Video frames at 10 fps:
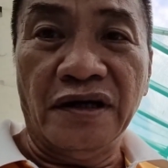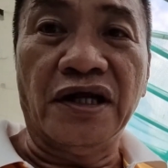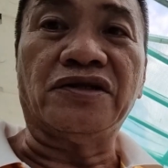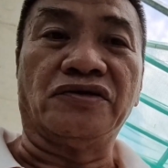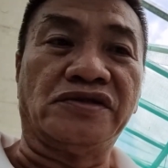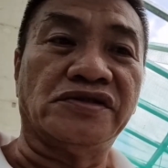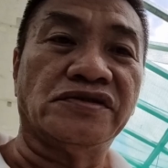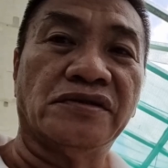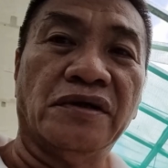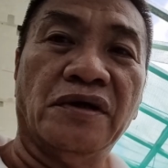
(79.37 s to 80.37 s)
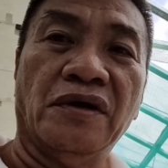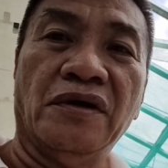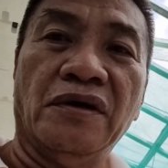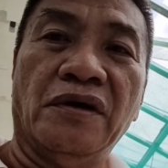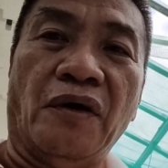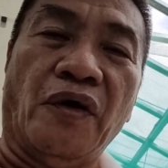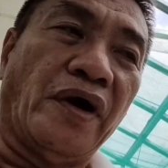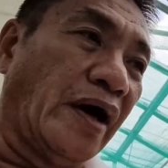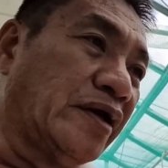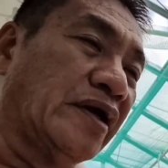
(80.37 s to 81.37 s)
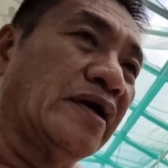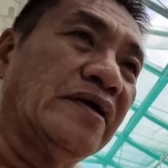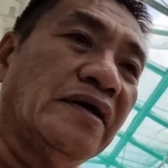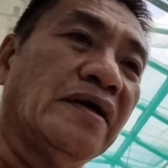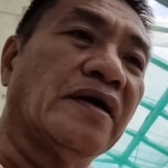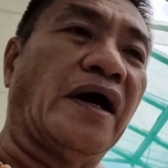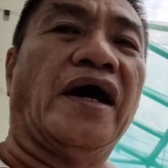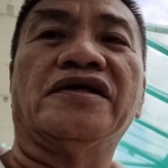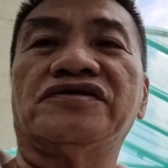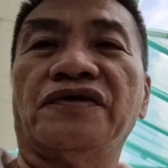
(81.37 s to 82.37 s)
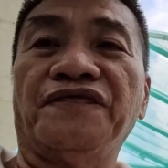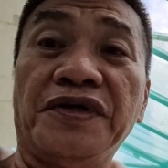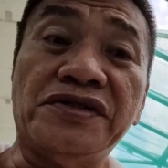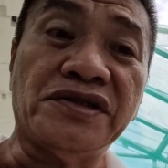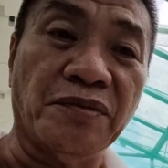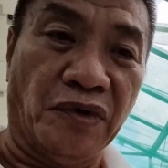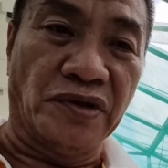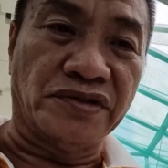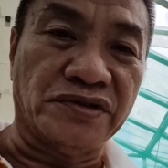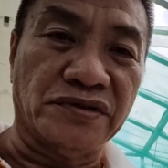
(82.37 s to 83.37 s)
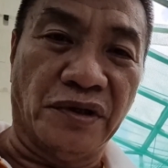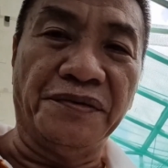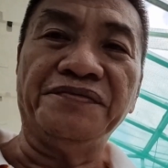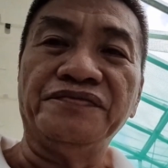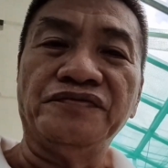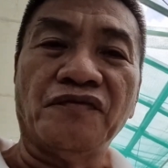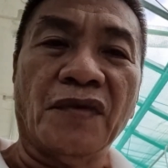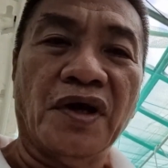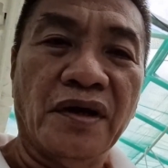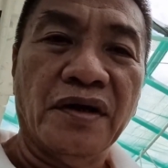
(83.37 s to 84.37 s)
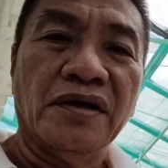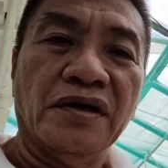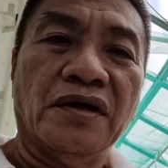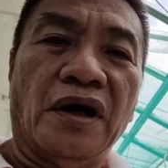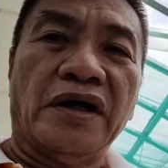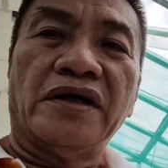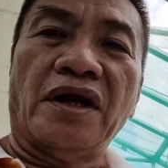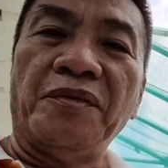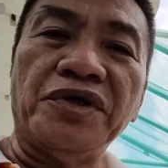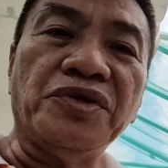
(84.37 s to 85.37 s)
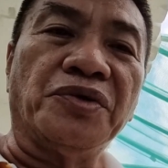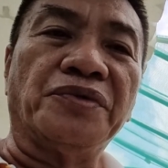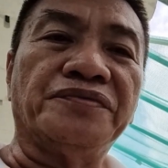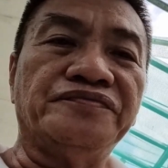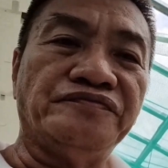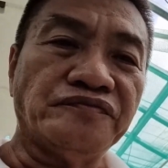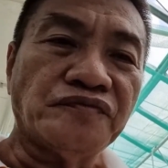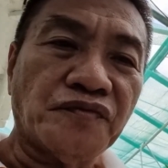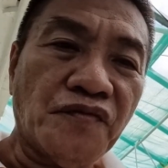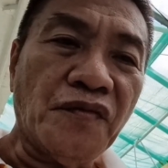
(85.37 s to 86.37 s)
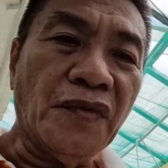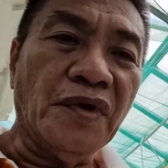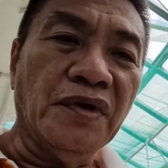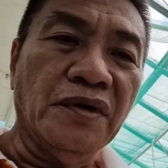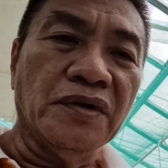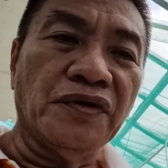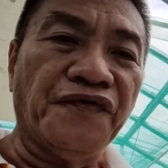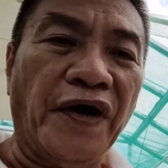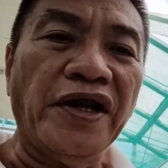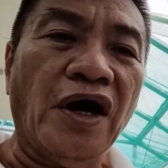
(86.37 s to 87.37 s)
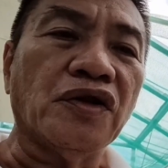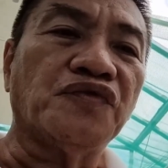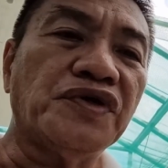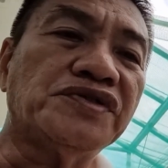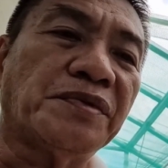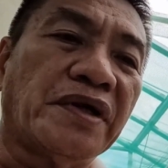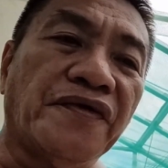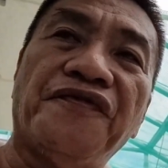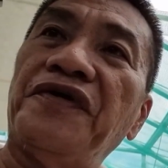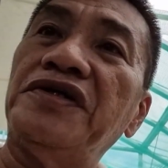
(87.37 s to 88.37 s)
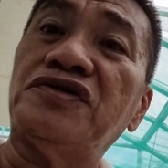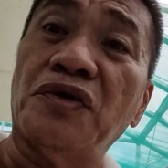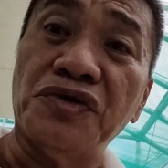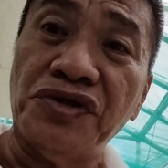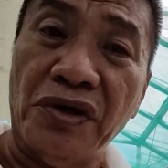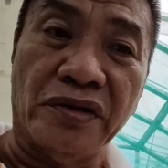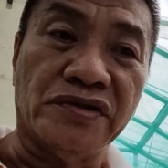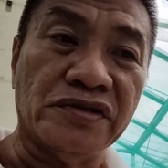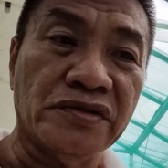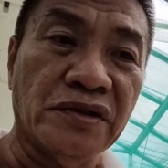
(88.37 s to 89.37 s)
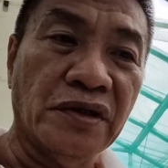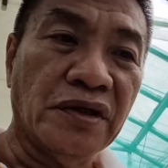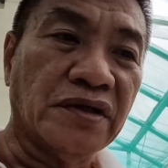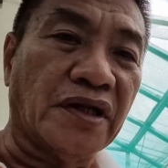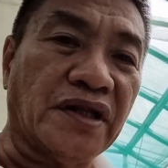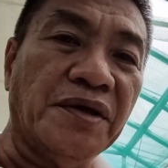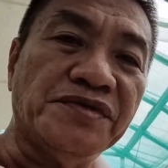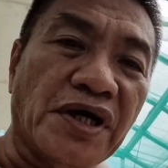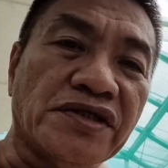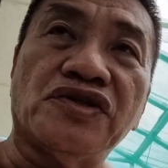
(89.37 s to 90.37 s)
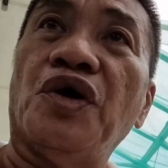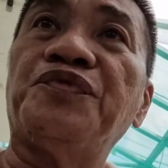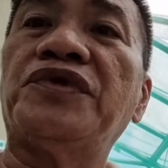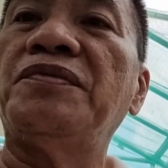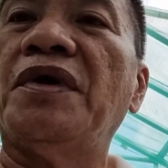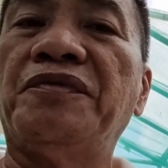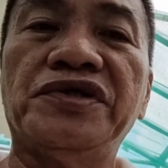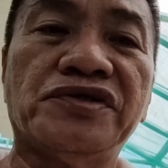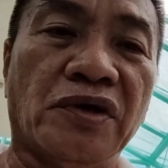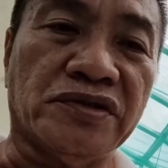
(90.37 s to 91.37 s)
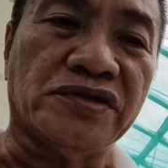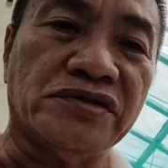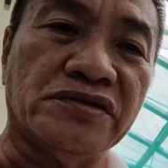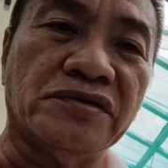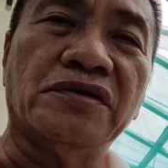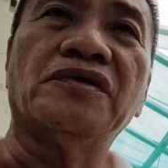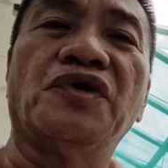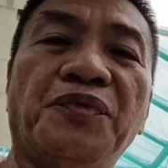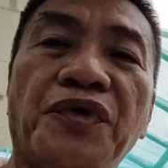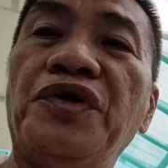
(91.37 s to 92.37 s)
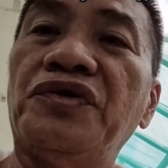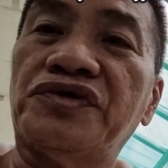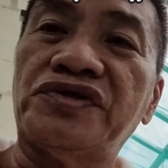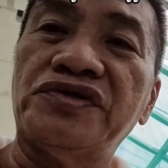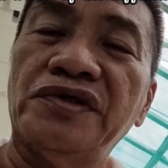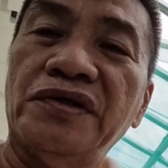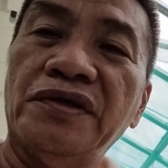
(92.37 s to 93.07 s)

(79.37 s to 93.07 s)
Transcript: lettuce or other kinds of vegetables. No? Number two, to find out which of the different solutions that gives us optimum results, good produce,